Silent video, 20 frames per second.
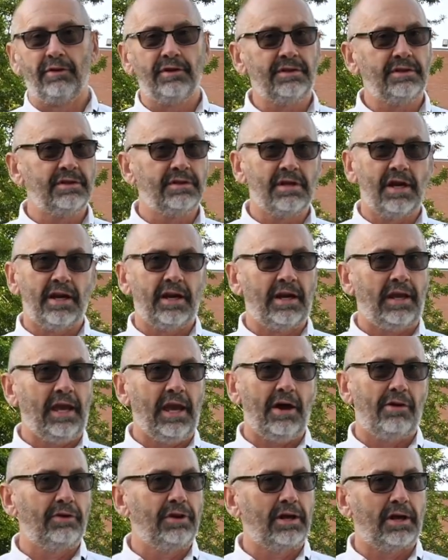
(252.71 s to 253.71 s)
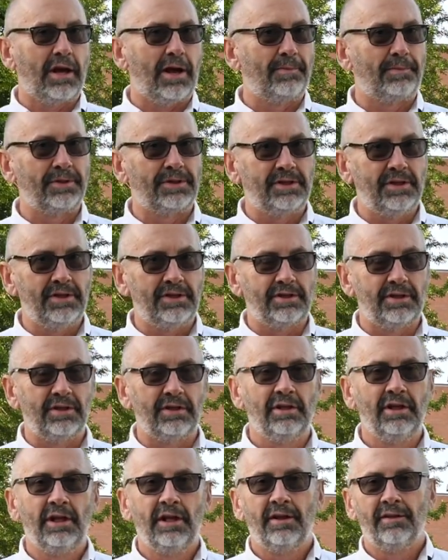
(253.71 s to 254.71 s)
This is not a county
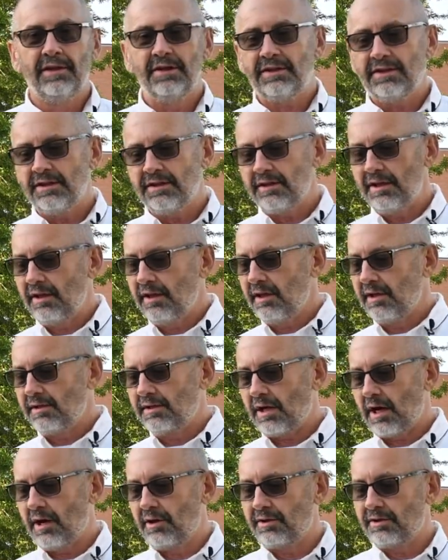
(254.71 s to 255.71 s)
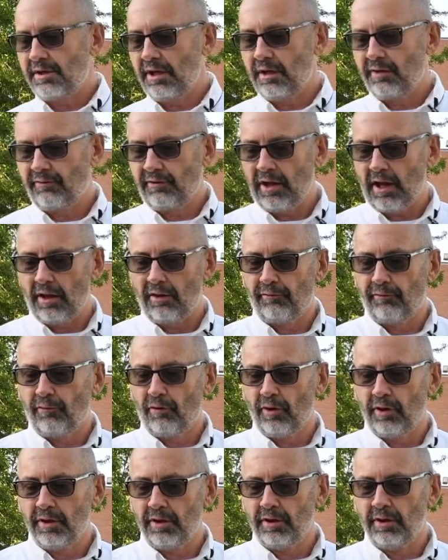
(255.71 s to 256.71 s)
competition. This is in the entire state of
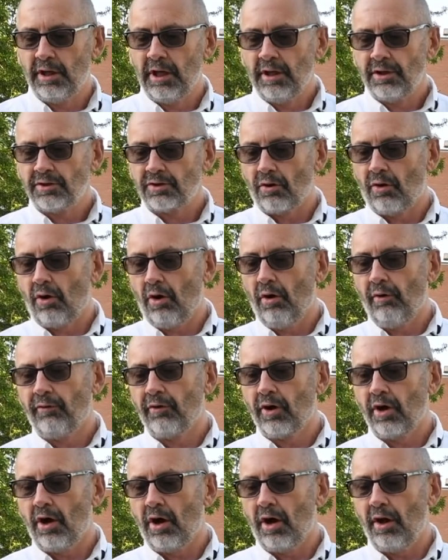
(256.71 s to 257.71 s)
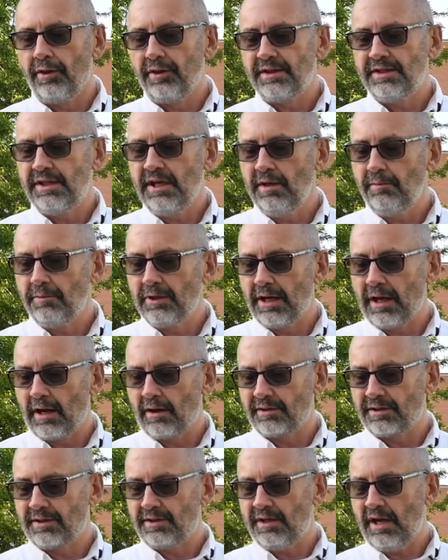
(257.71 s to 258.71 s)
California. So overall, the team did
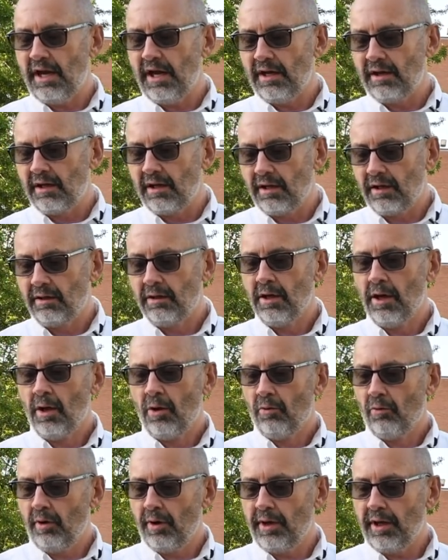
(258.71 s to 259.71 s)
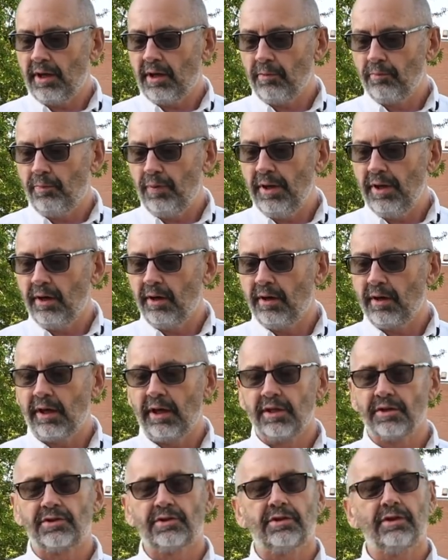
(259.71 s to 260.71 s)
outstanding, where they competed
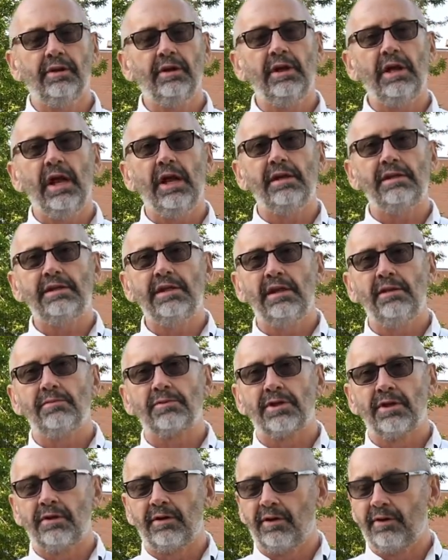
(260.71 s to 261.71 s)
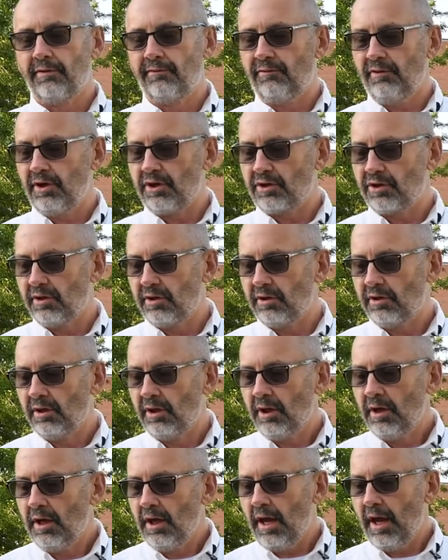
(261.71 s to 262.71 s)
against 38 teams in their division,
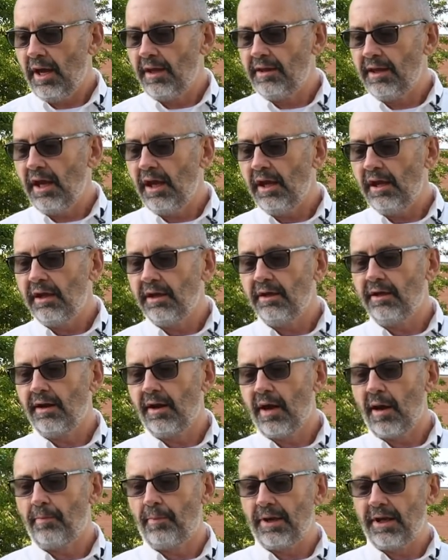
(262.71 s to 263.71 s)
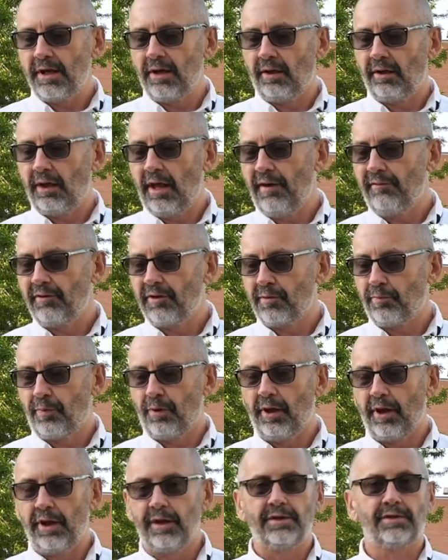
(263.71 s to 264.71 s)
and they ended up in 11th
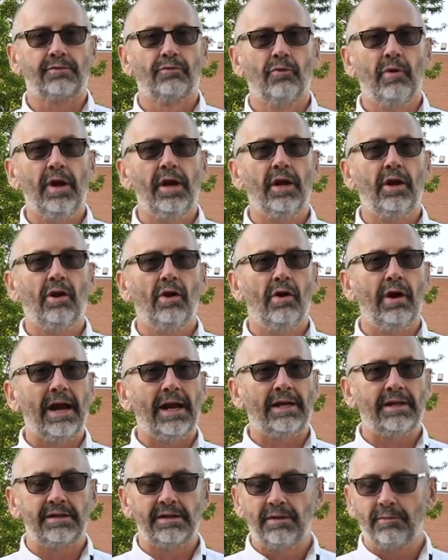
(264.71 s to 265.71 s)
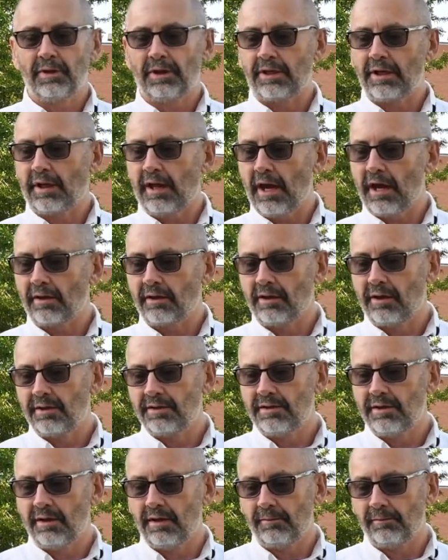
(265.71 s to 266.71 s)
place. Way to go, Academic Decathalon
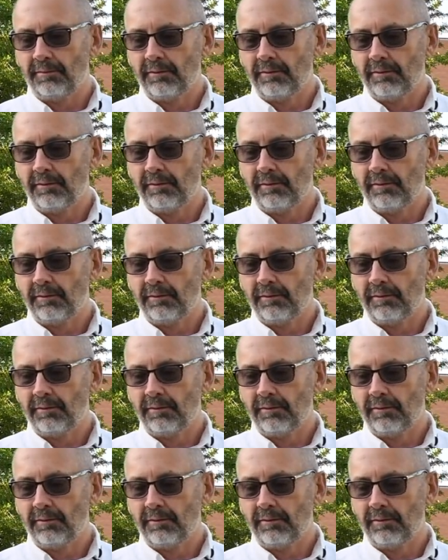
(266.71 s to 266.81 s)
team.